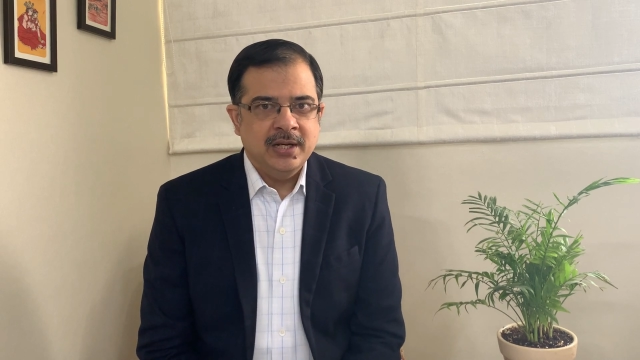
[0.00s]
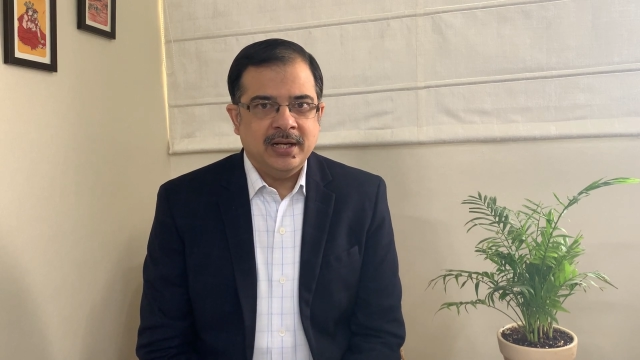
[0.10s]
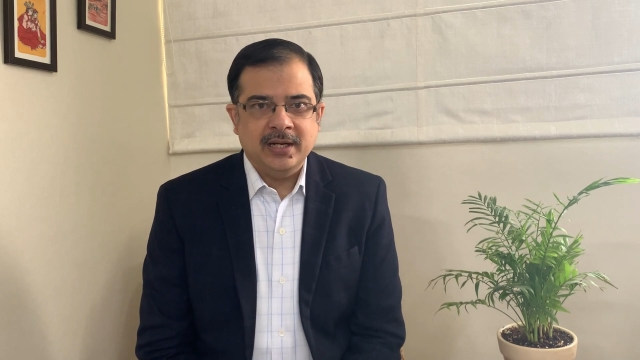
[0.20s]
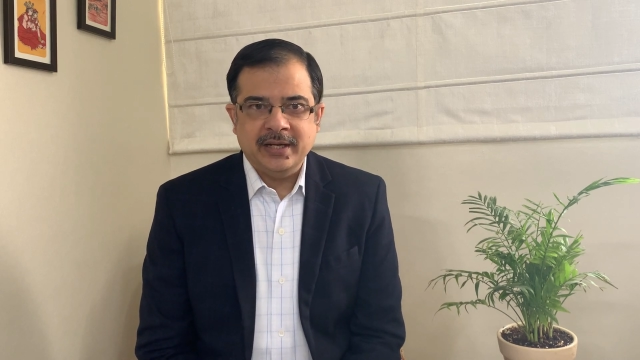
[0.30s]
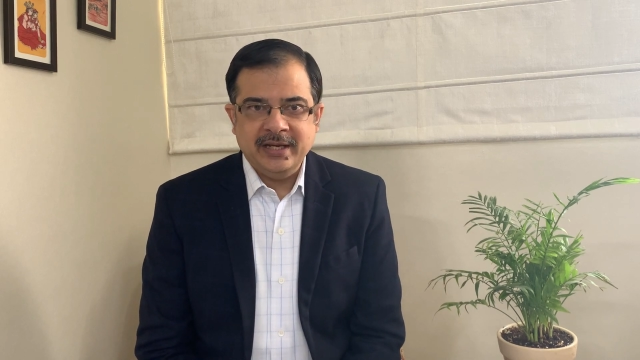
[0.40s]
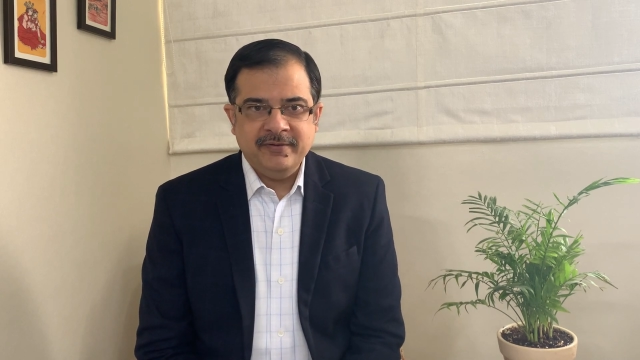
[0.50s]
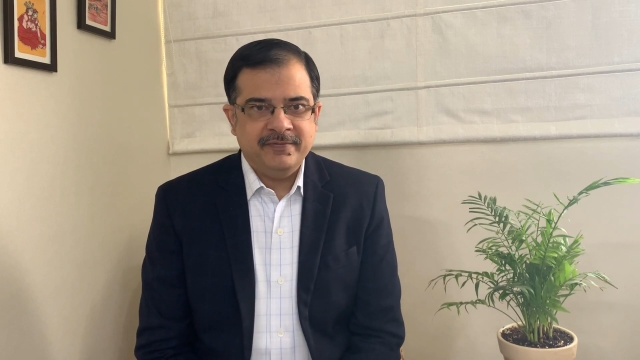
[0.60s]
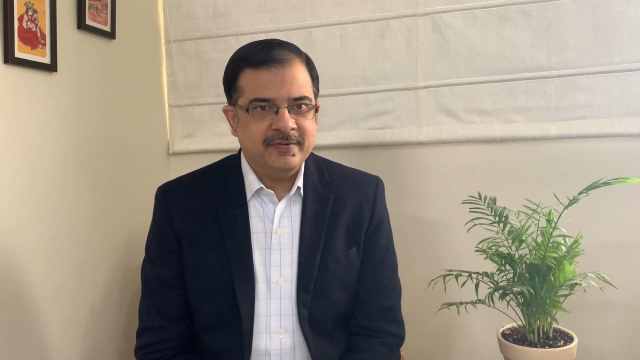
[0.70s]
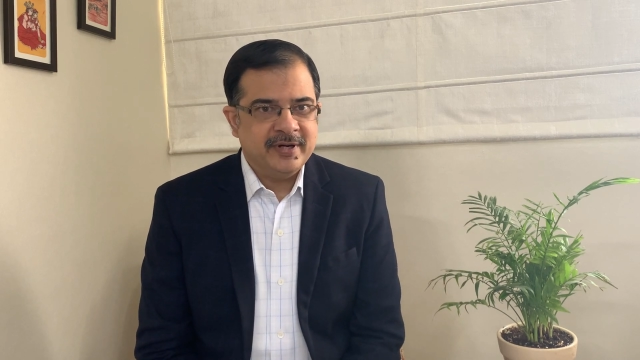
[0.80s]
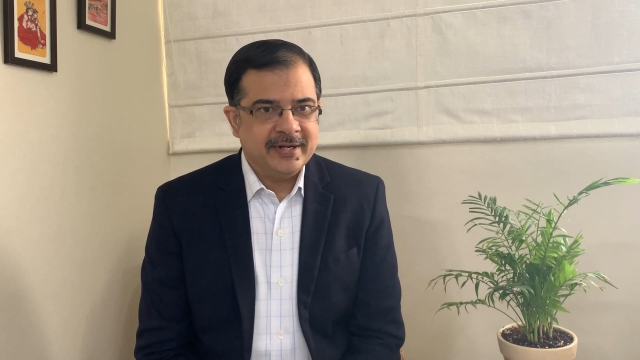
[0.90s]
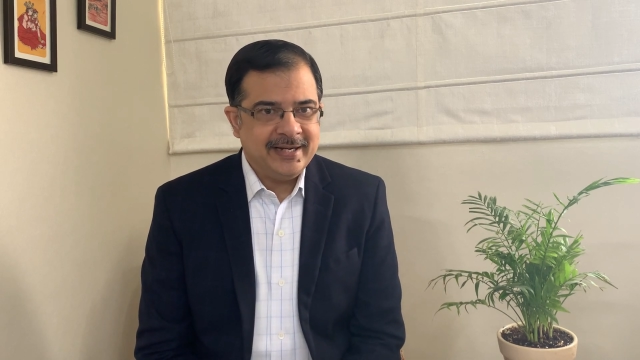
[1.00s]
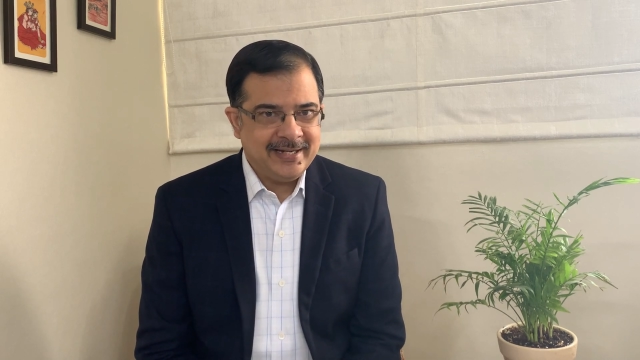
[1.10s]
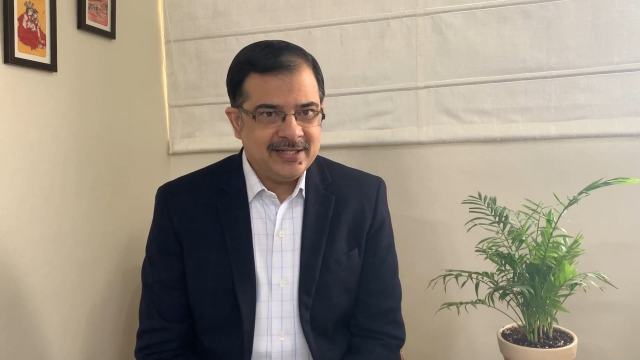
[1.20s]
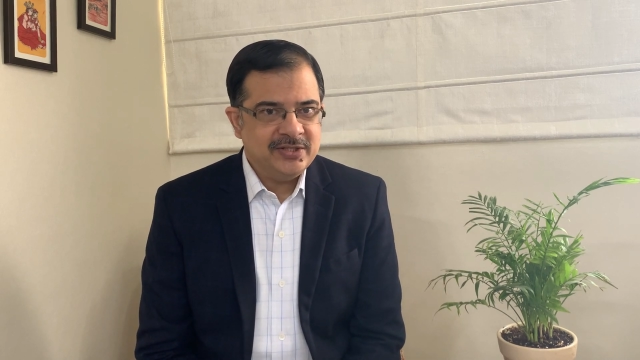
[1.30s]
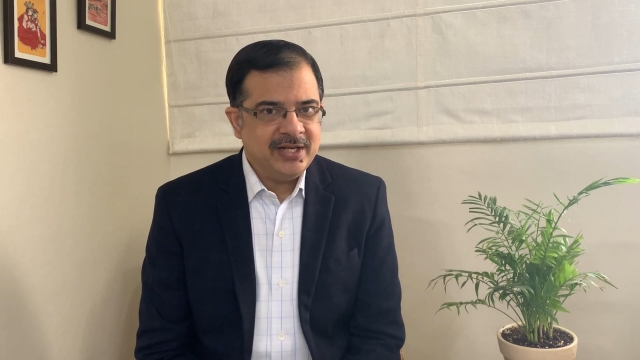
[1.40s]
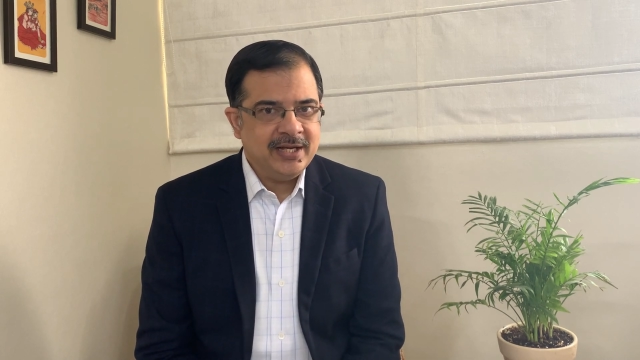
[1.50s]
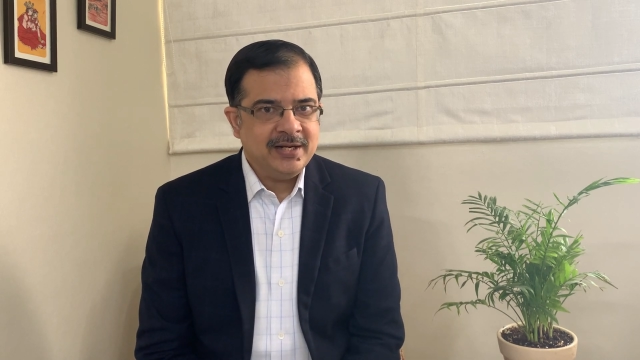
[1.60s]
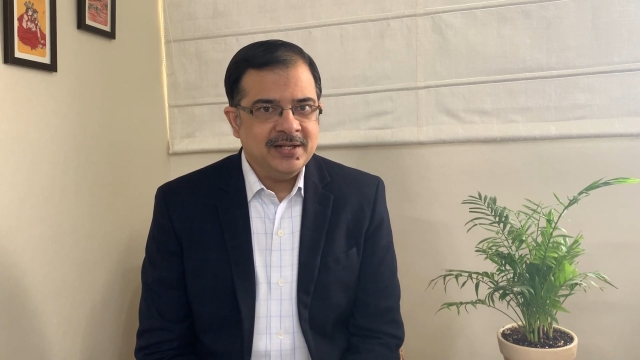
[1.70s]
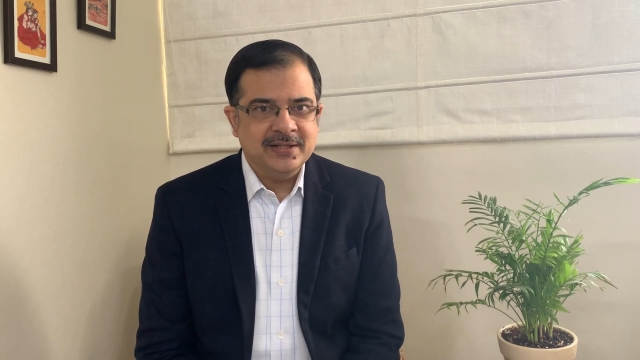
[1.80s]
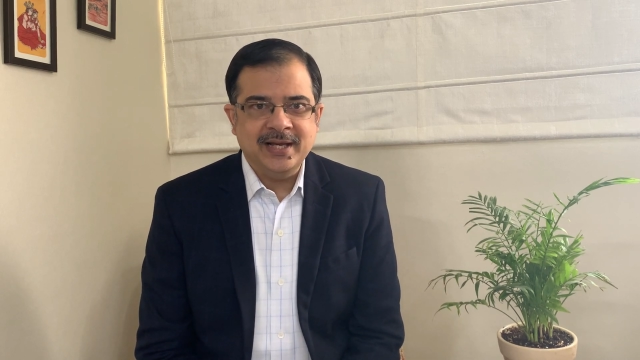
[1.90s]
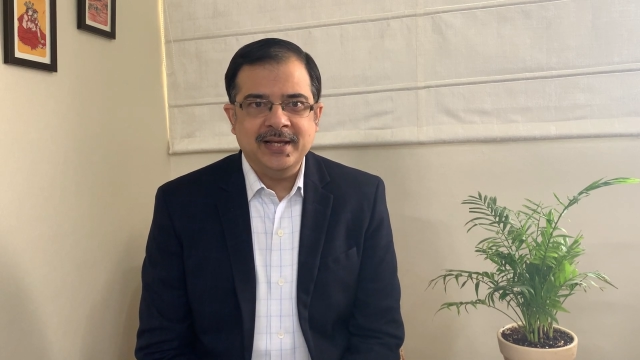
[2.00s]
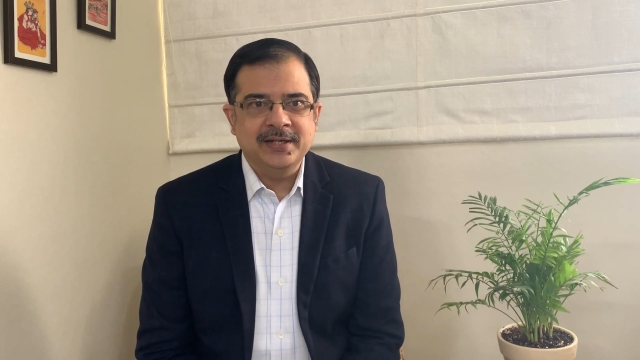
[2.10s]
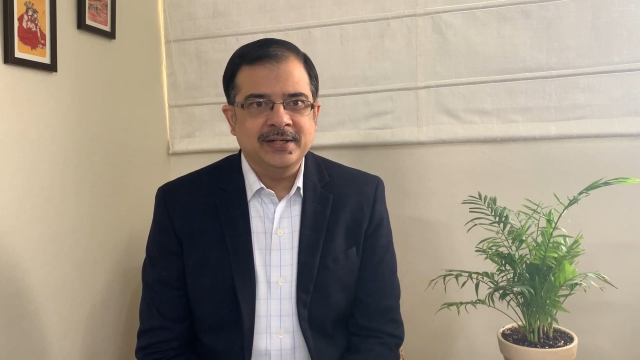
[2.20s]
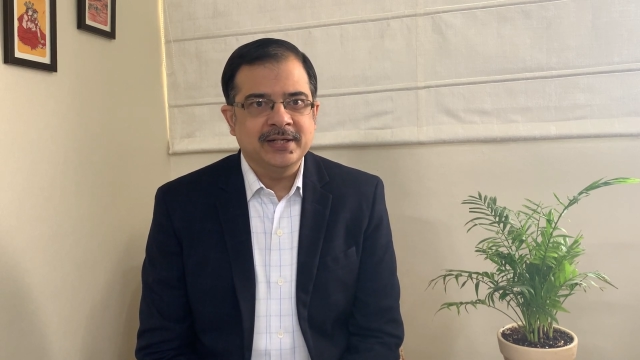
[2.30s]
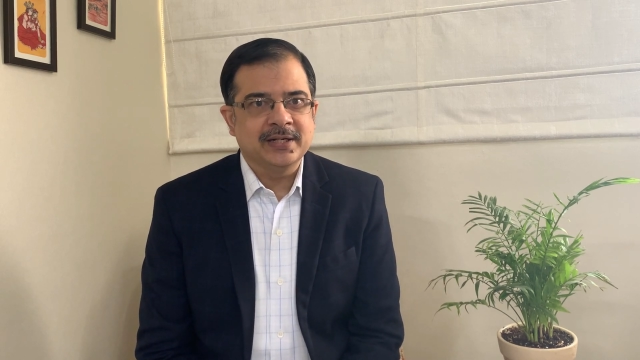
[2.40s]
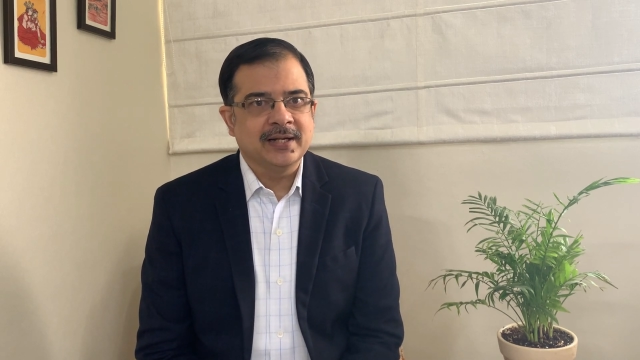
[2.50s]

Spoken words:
If it is there, then